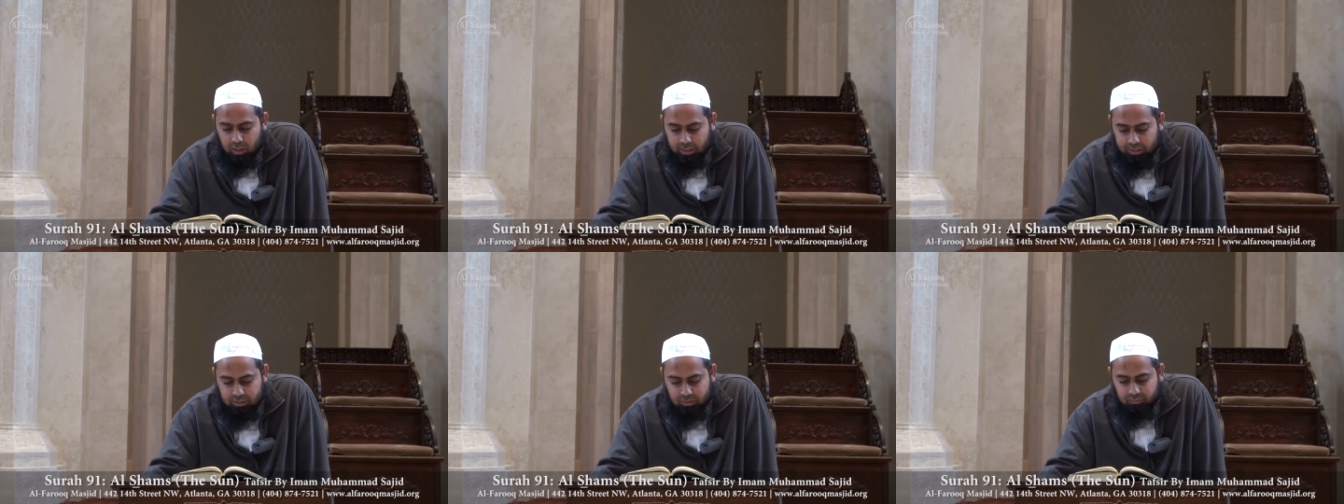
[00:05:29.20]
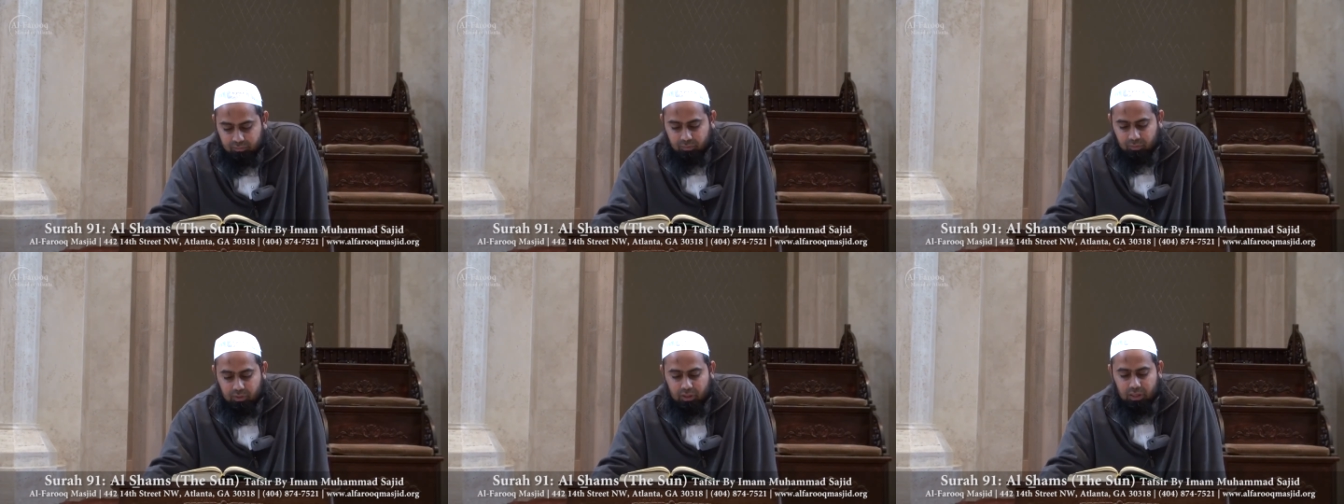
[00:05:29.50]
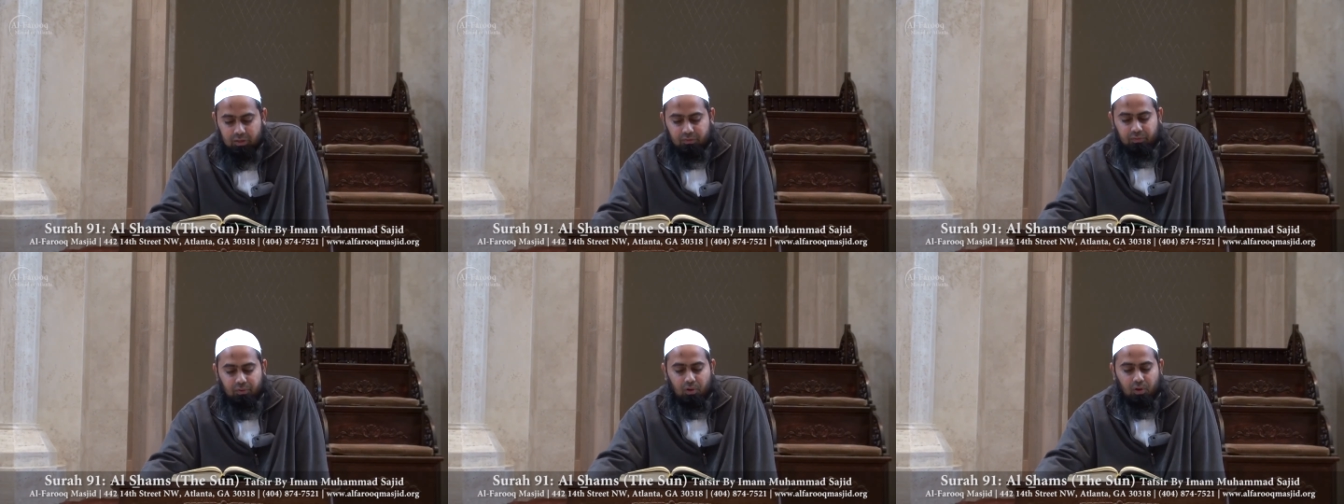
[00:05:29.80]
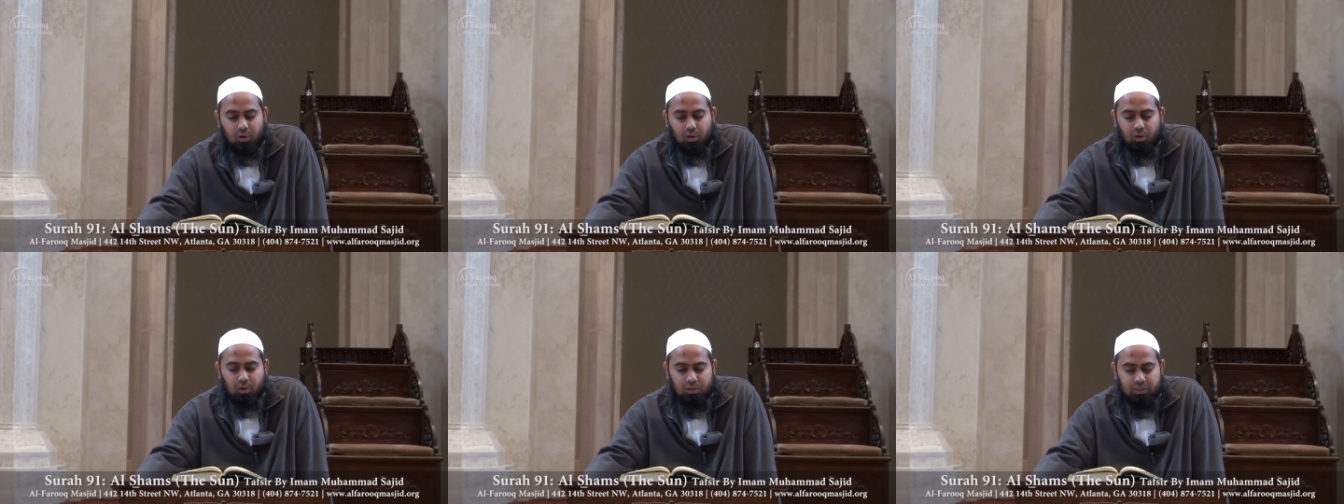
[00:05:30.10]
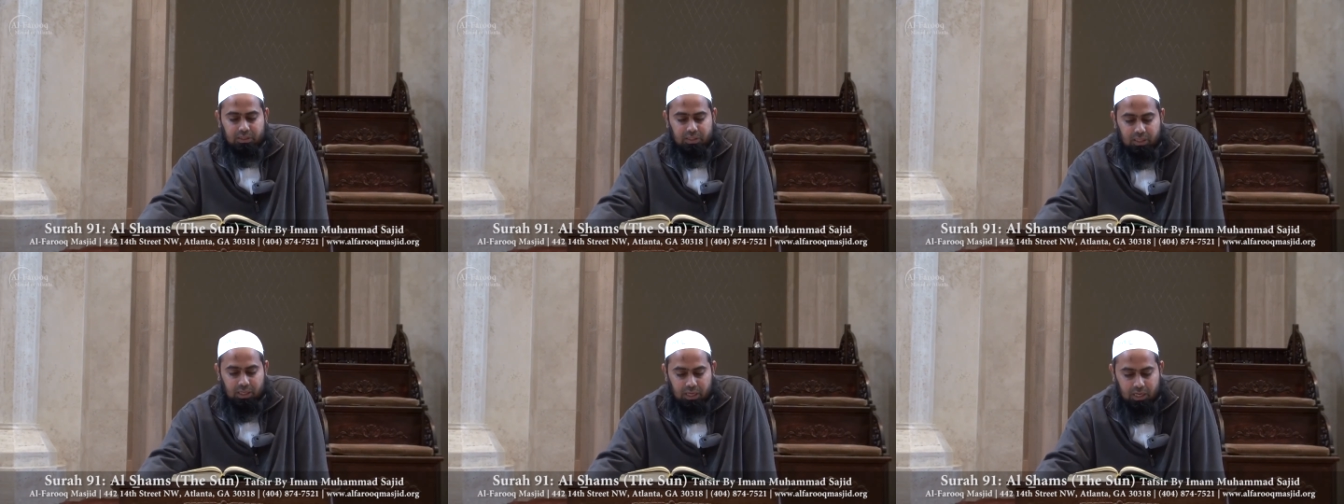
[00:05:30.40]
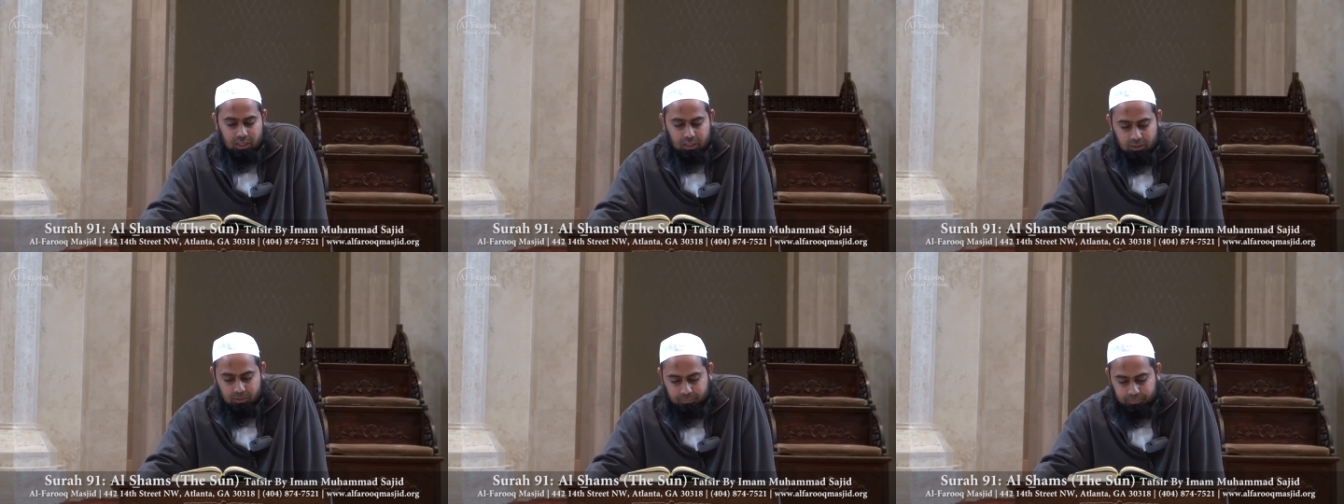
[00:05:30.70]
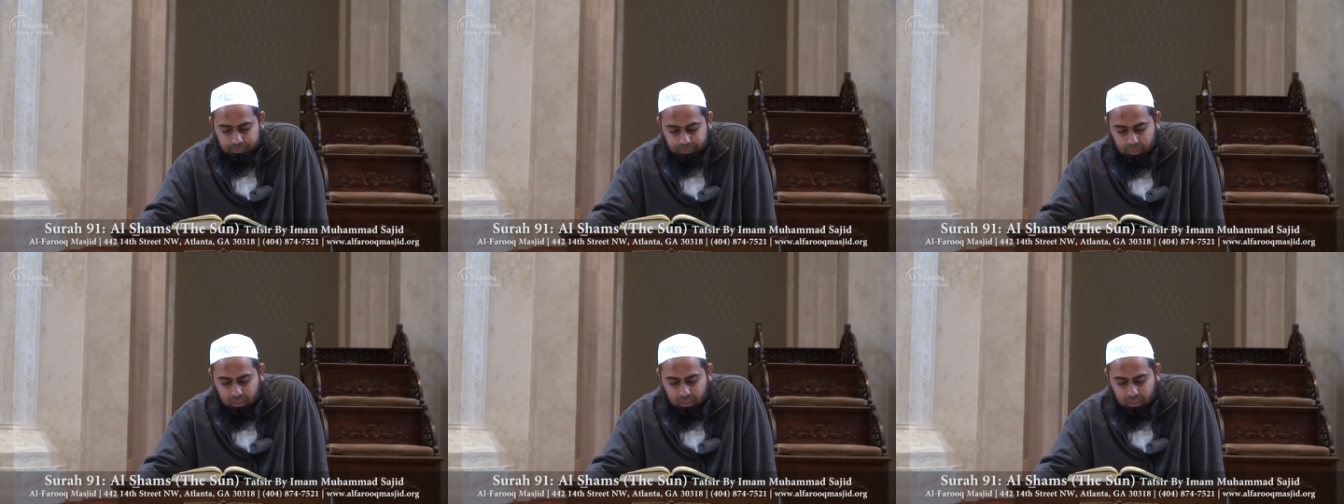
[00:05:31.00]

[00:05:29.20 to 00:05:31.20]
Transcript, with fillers: is it follows it